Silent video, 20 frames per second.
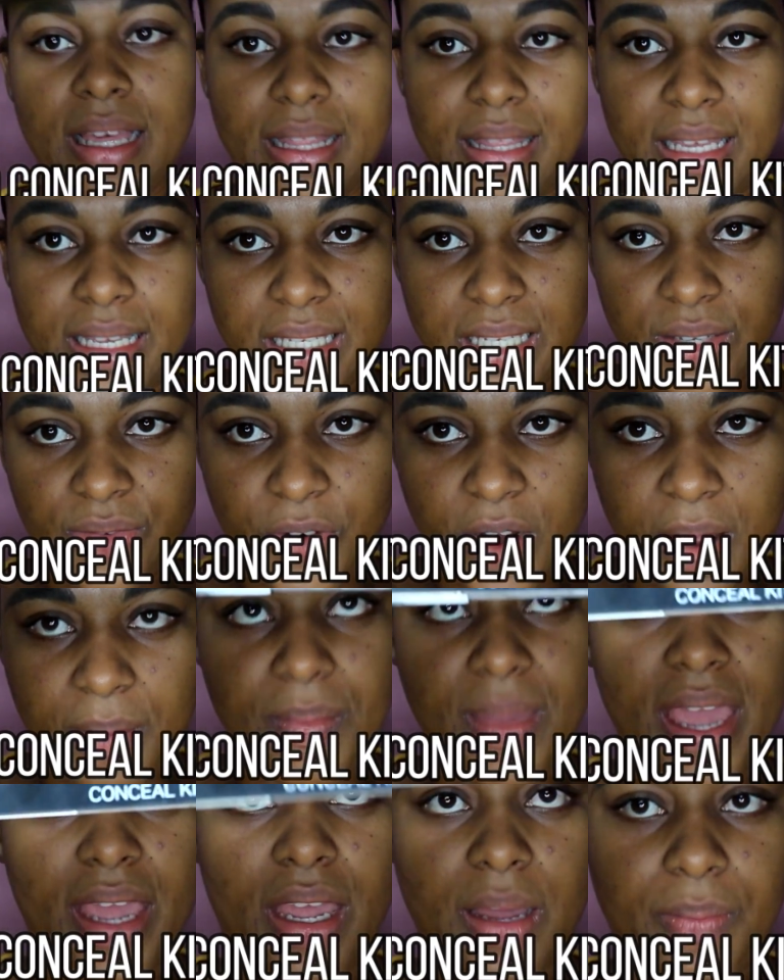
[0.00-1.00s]
This is from
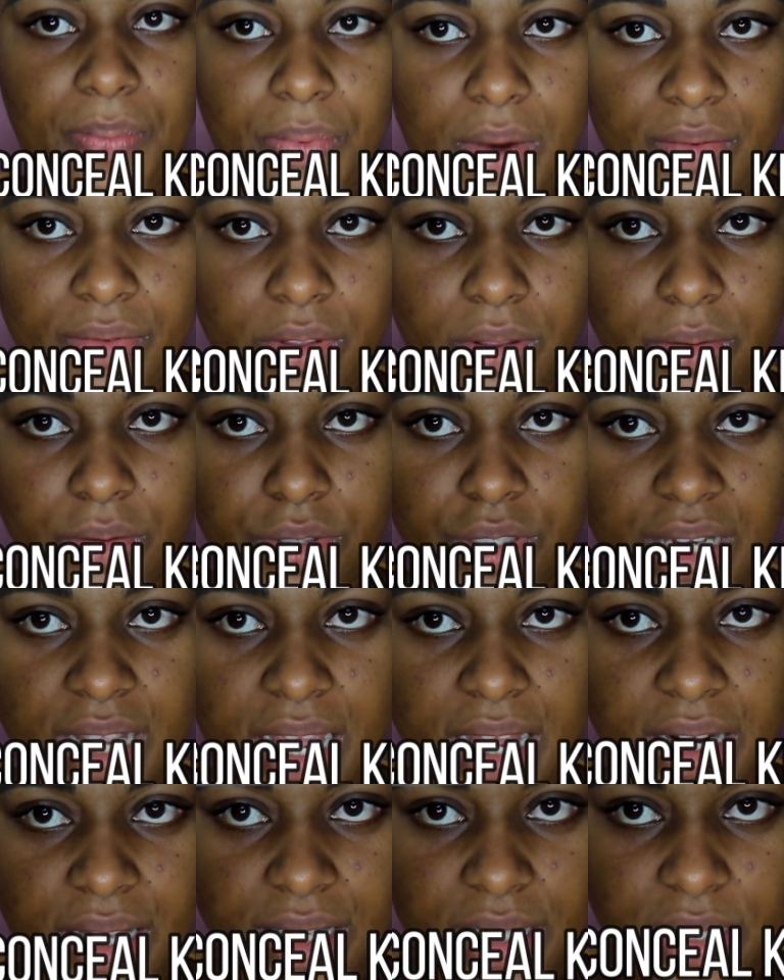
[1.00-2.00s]
Makeup
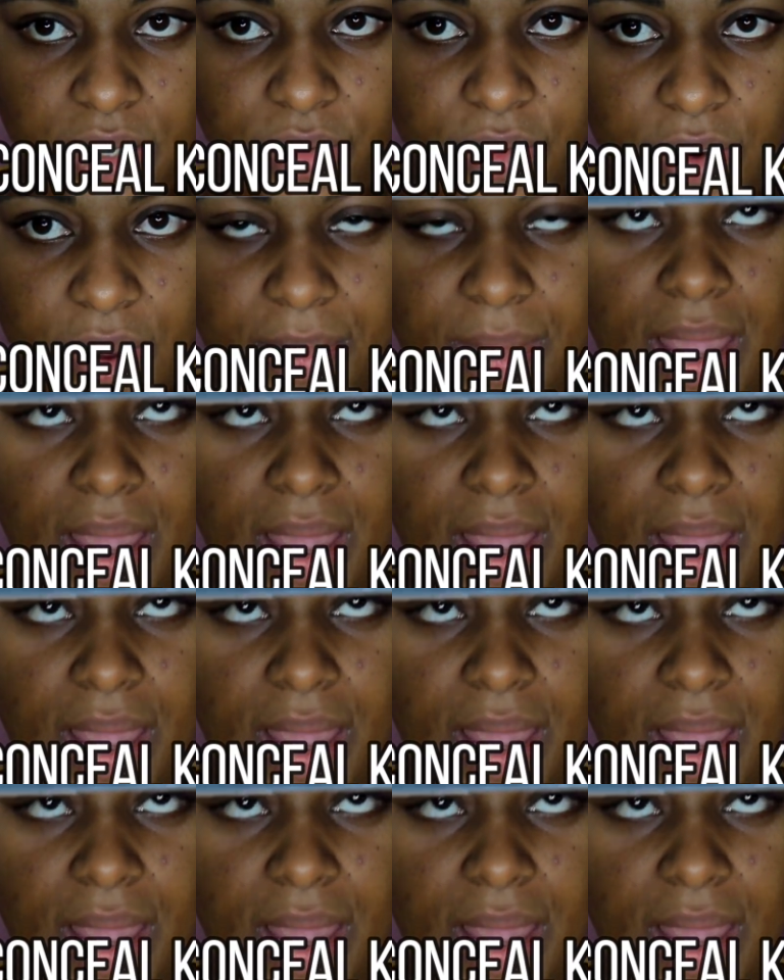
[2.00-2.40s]
Revolution. This is from